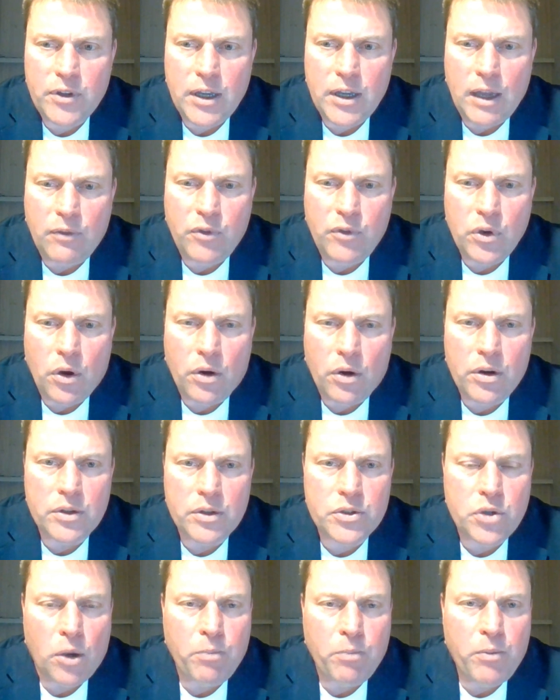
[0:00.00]
if you are
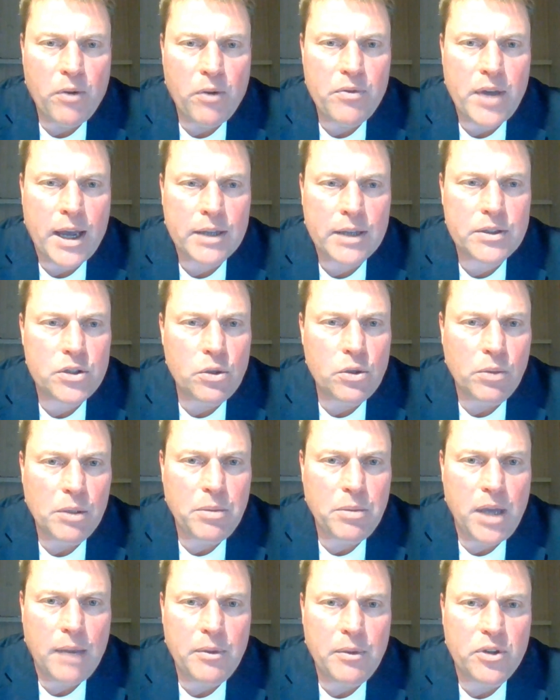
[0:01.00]
on top of that, you
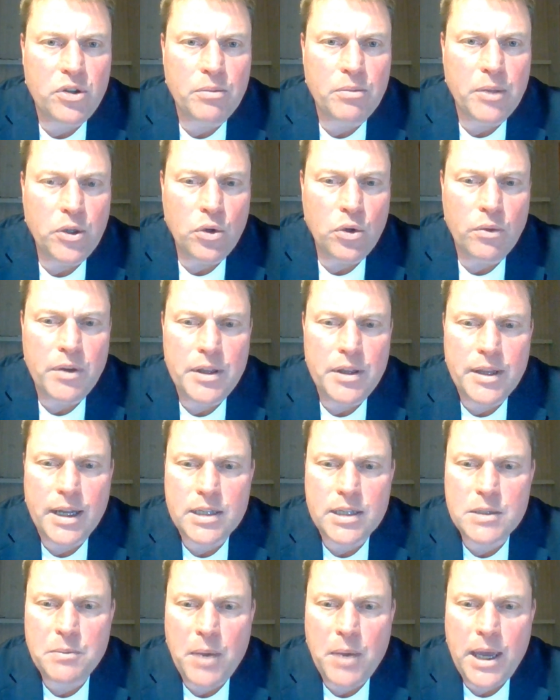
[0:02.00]
will be able to maneuver in
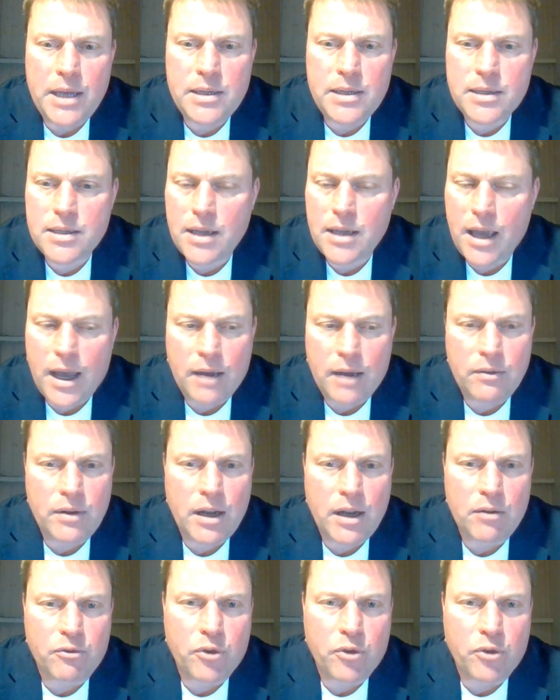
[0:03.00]
that space.
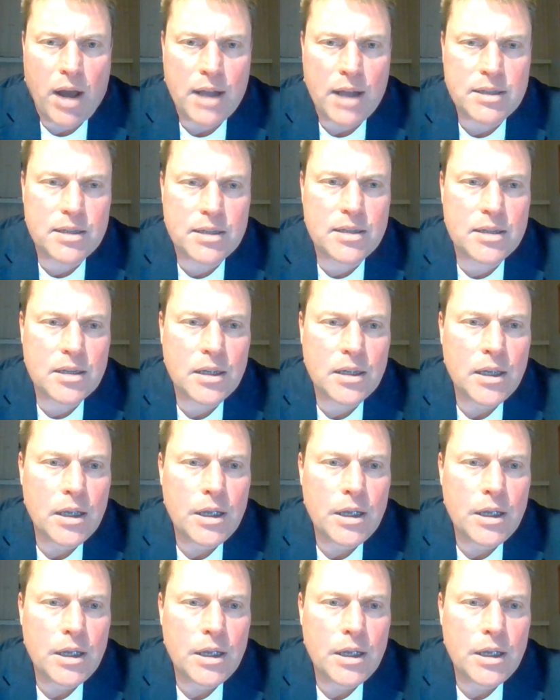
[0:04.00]
And for us,